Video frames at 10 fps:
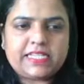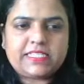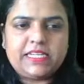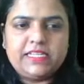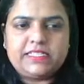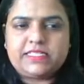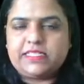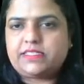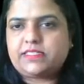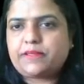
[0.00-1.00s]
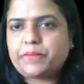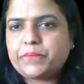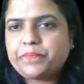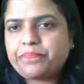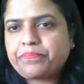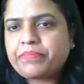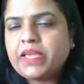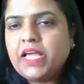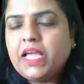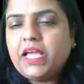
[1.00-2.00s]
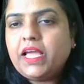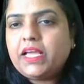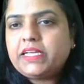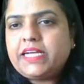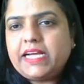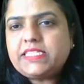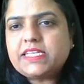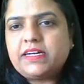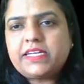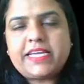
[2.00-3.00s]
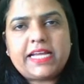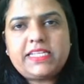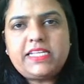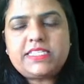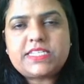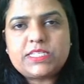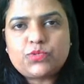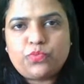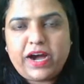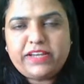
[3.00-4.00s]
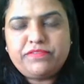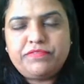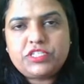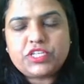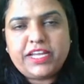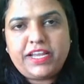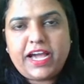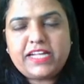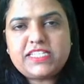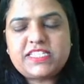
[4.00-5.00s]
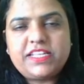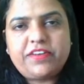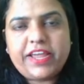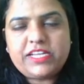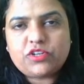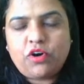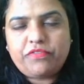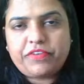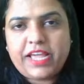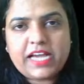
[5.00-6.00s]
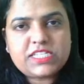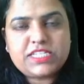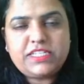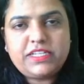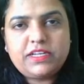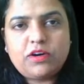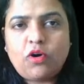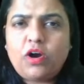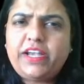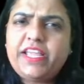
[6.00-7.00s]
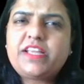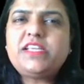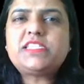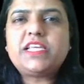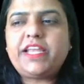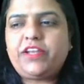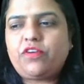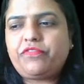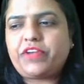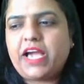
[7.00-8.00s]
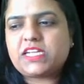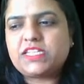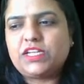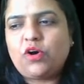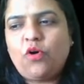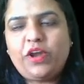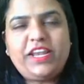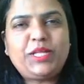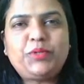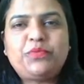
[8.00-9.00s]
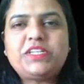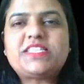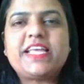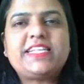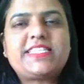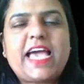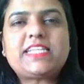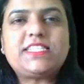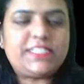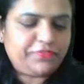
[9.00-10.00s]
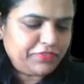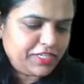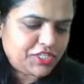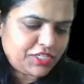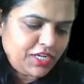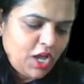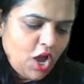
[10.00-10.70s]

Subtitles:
catalysis. Guys, a catalyst is one which enhance the rate of reaction or decrease the rate of reaction. Or in other words, the exact definition